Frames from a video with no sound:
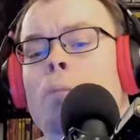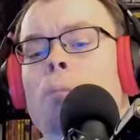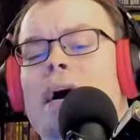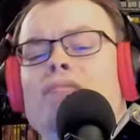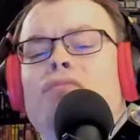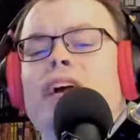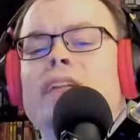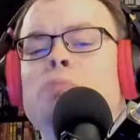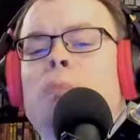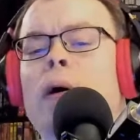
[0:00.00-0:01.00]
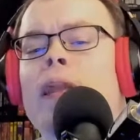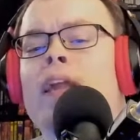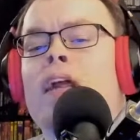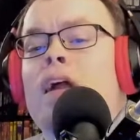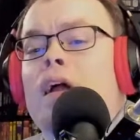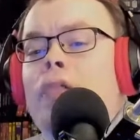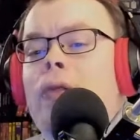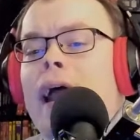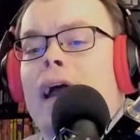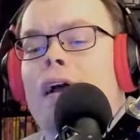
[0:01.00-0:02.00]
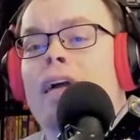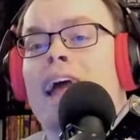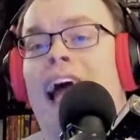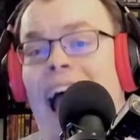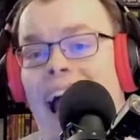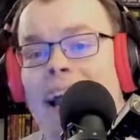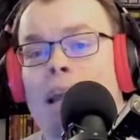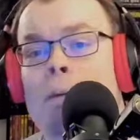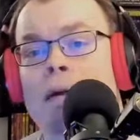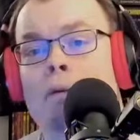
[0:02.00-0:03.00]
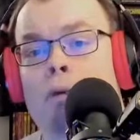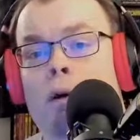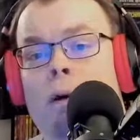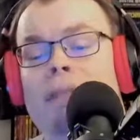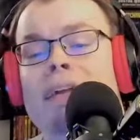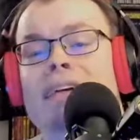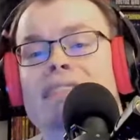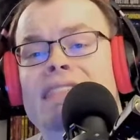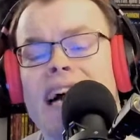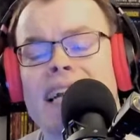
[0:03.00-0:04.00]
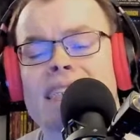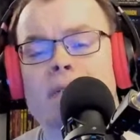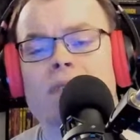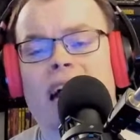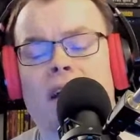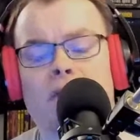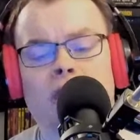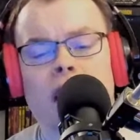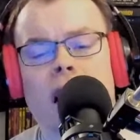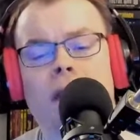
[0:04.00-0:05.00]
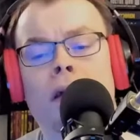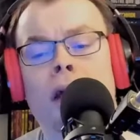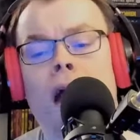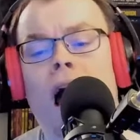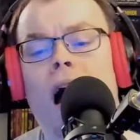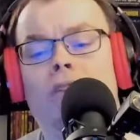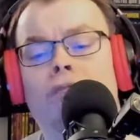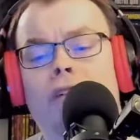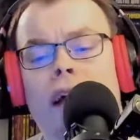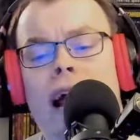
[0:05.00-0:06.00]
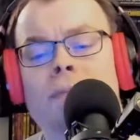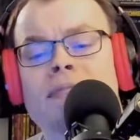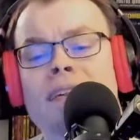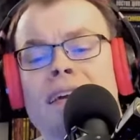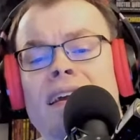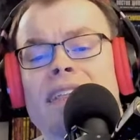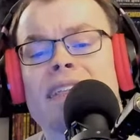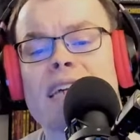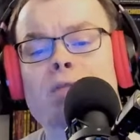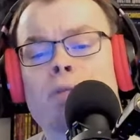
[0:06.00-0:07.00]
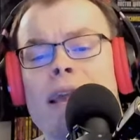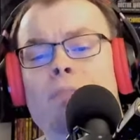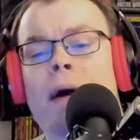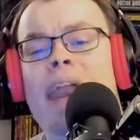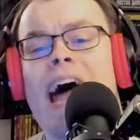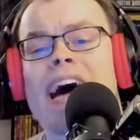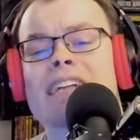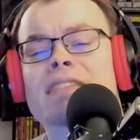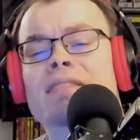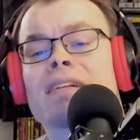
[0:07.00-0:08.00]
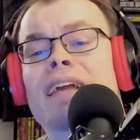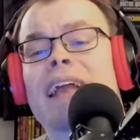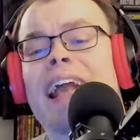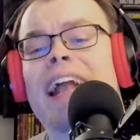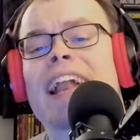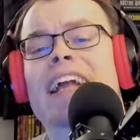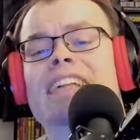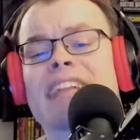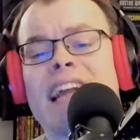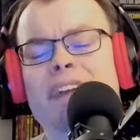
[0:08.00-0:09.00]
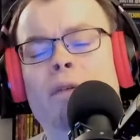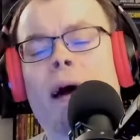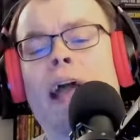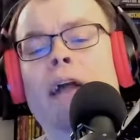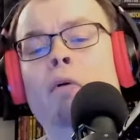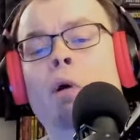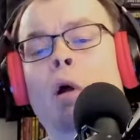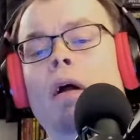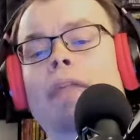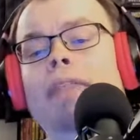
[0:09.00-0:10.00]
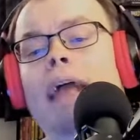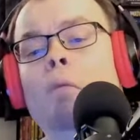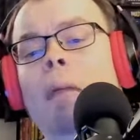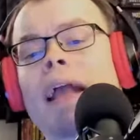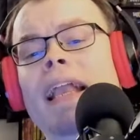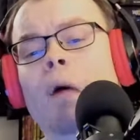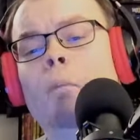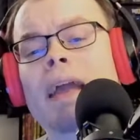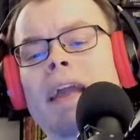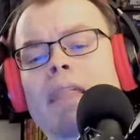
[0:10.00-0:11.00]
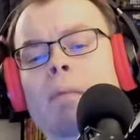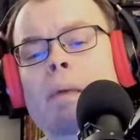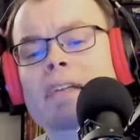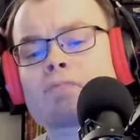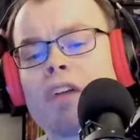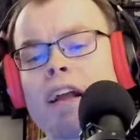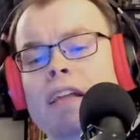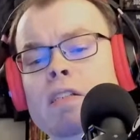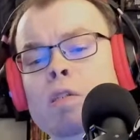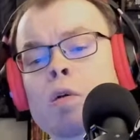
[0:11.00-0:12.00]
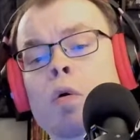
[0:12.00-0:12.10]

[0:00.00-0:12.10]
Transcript: Best Friends put their AEW World Tag Team title shot up for grabs next week. But as it is anyway, it may not be the Best Friends